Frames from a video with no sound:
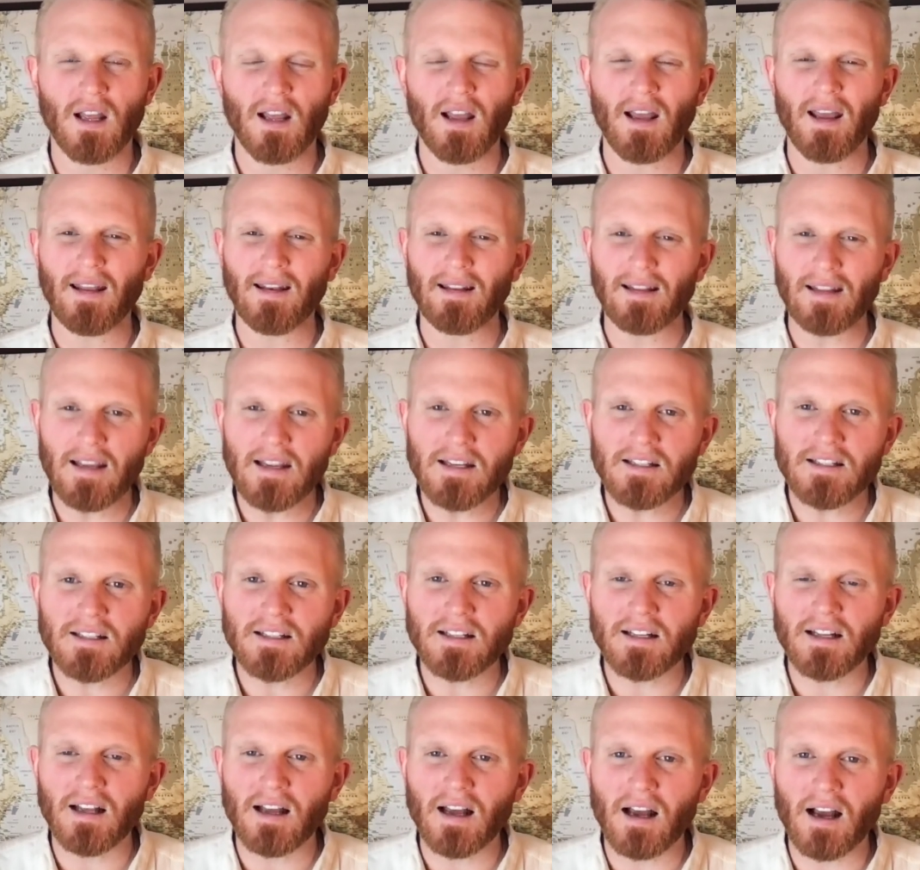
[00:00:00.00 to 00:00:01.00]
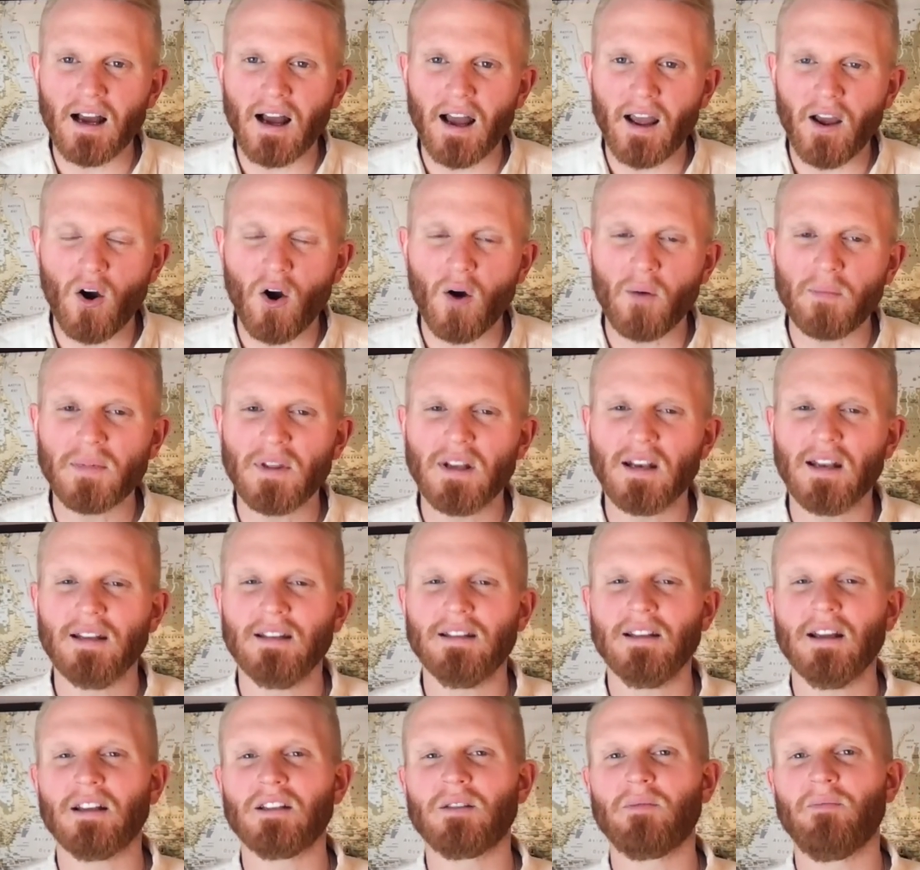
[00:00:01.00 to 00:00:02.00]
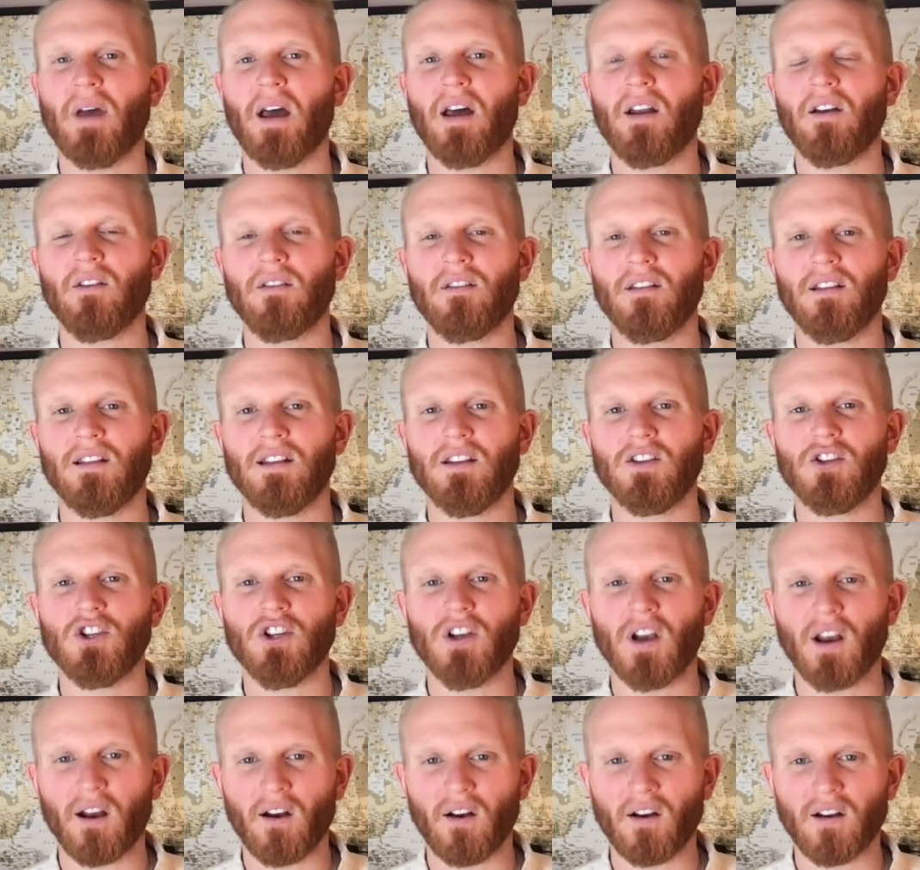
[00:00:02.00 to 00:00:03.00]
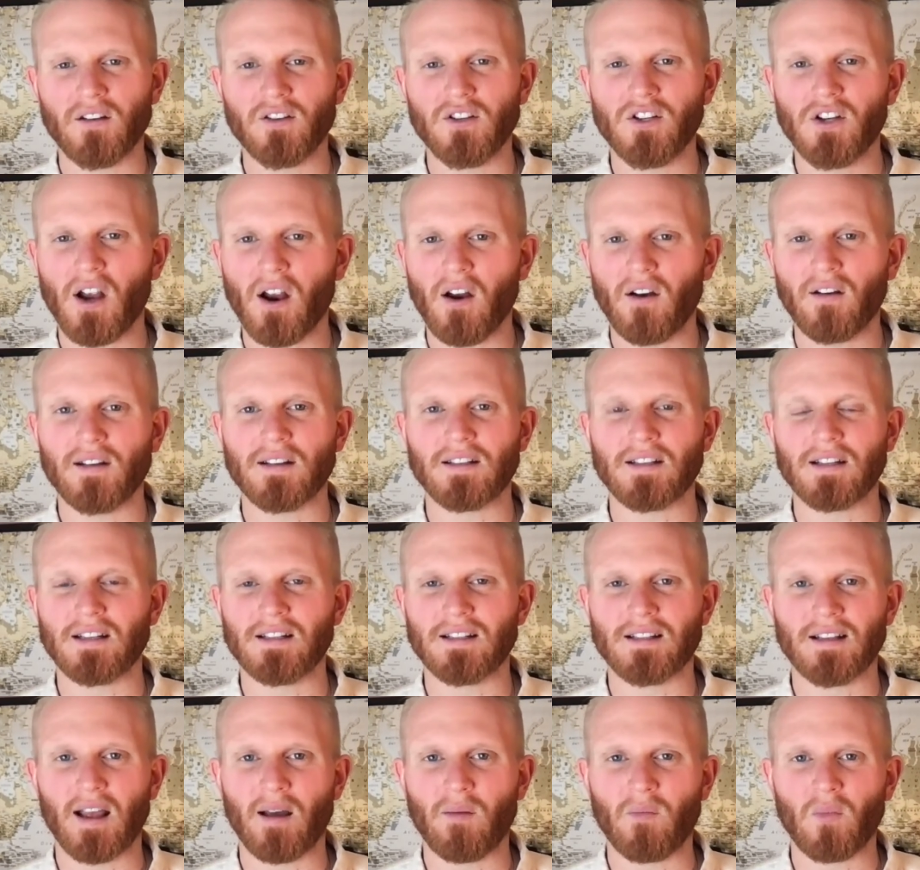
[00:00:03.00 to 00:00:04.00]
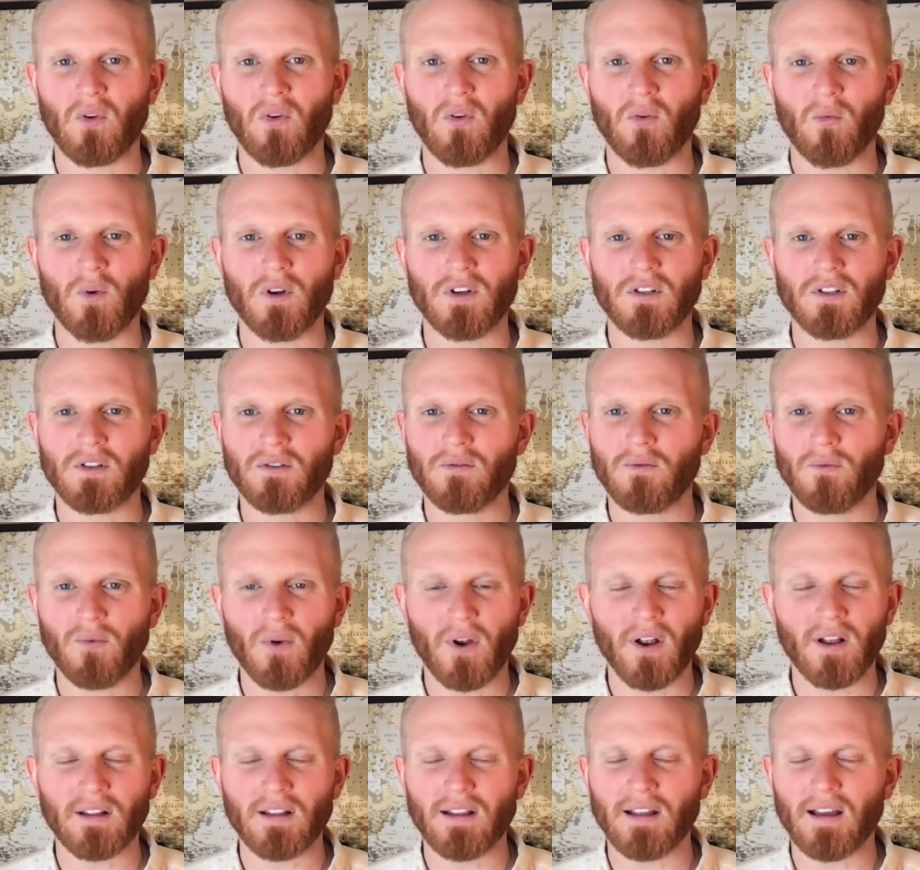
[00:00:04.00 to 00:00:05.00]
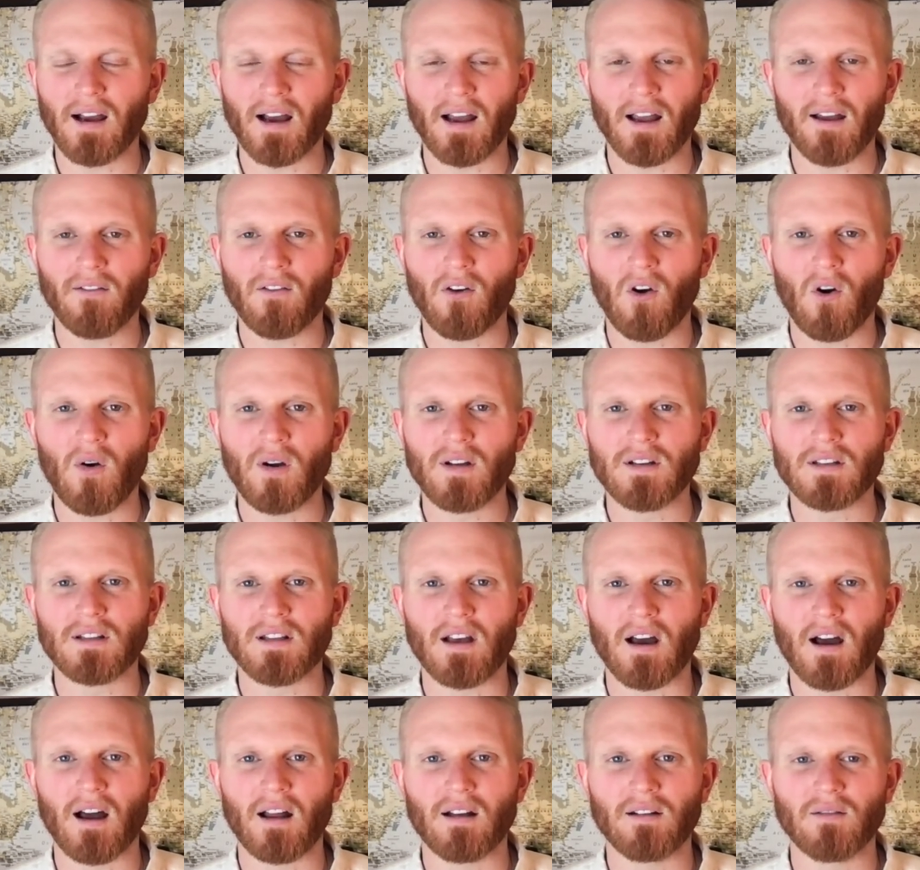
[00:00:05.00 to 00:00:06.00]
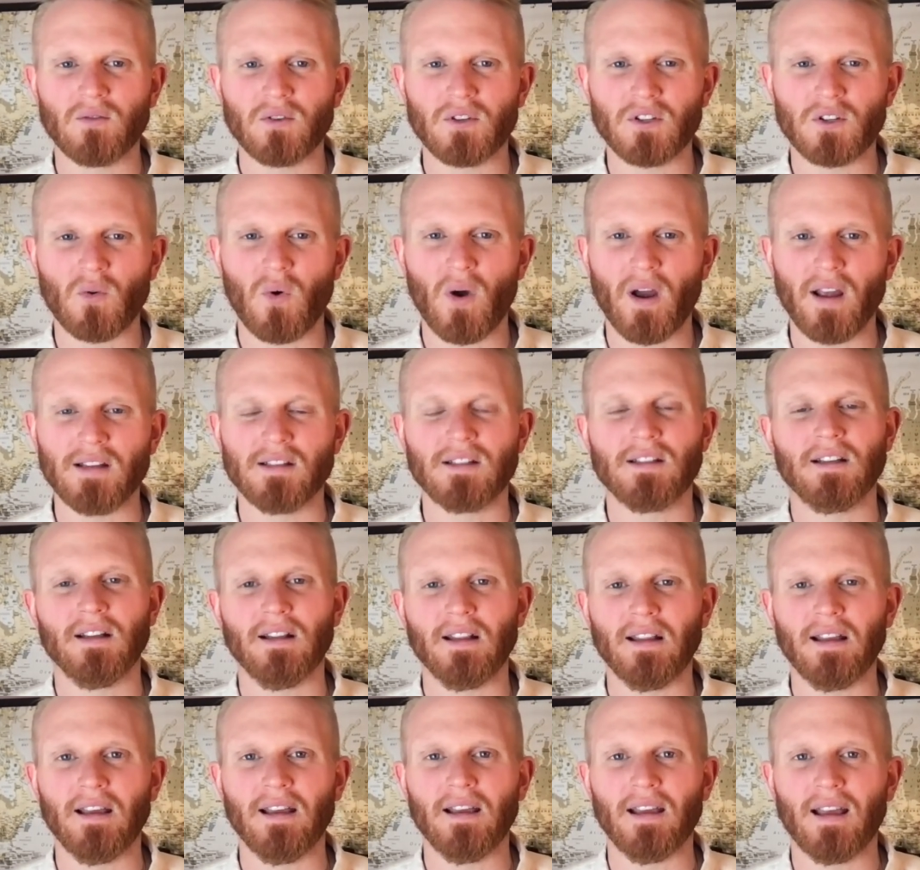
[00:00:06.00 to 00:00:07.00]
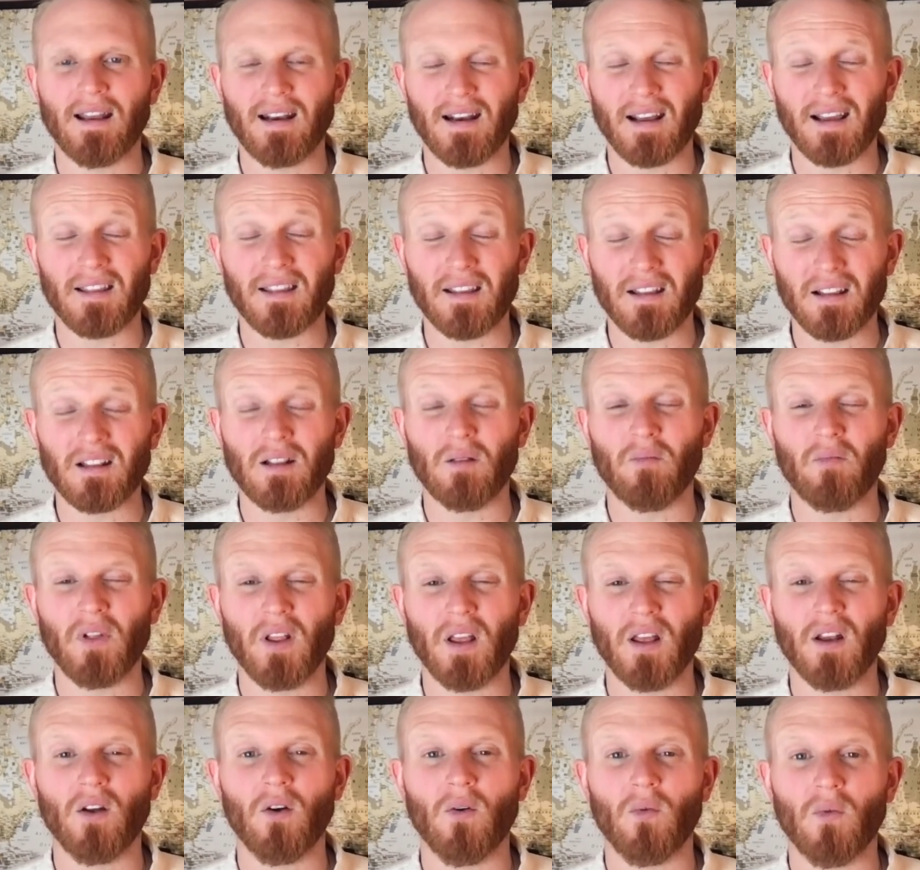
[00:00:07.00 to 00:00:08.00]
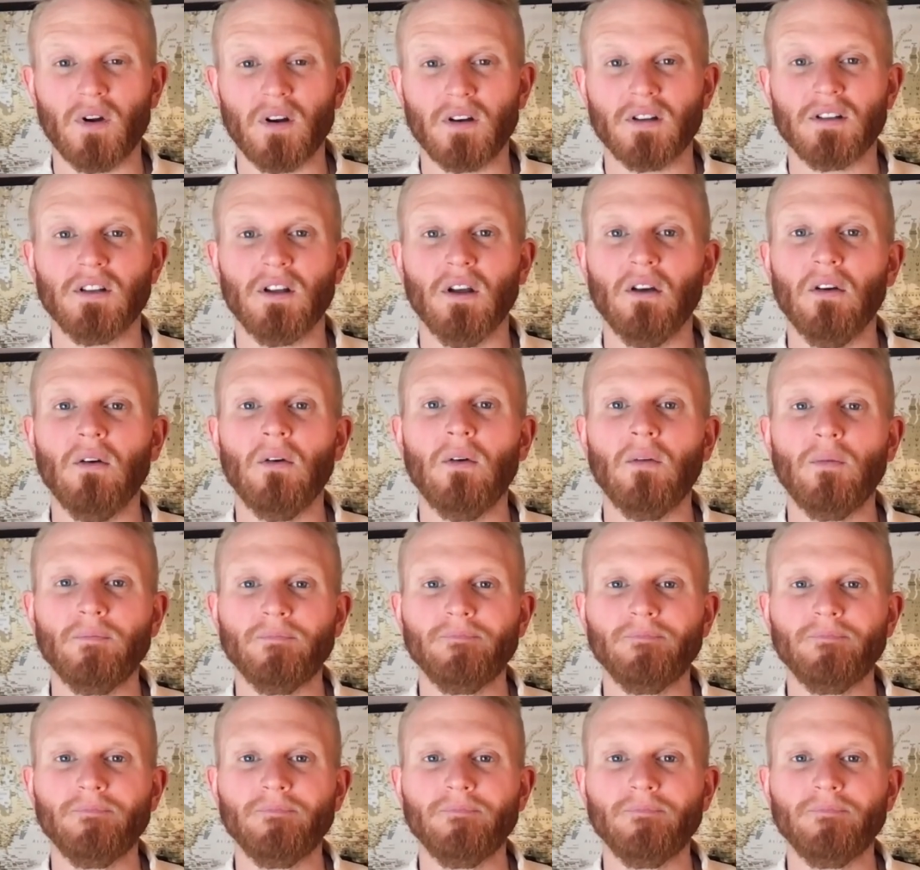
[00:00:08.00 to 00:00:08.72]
At least I hope that it does better than the chair and chairness example, which frankly I have always thought was quite silly, and I think that Plato would too.